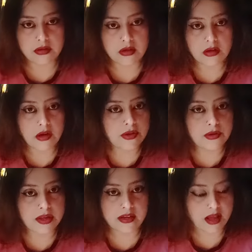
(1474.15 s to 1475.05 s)
Oh, you
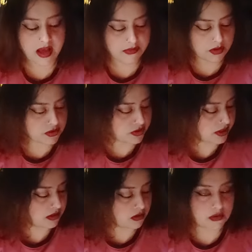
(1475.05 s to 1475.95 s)
can have your
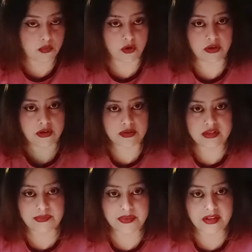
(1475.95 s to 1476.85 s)
drink or water or
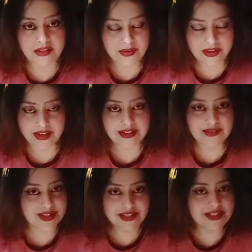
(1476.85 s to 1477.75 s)
something. Okay?
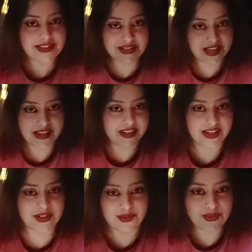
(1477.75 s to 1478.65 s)
Just stay here.
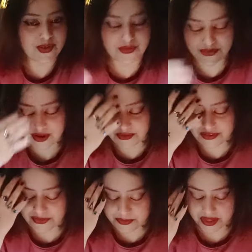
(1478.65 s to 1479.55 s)
Don't go away
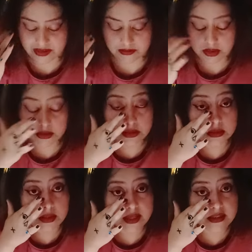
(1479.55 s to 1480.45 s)
from here.
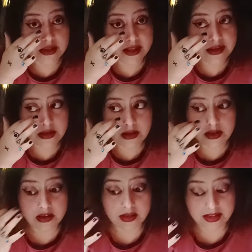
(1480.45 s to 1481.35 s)
It's like
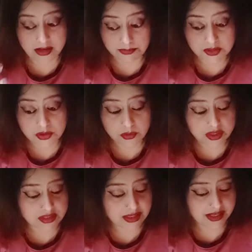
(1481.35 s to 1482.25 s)
an episode,
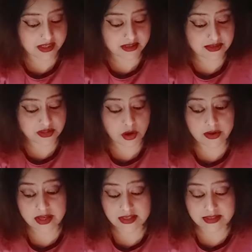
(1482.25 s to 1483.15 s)
it's like a
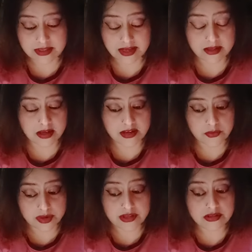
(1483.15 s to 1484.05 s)
story, it's like in
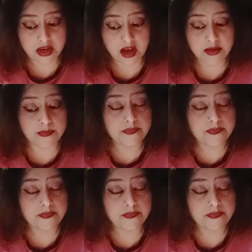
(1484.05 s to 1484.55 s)
real time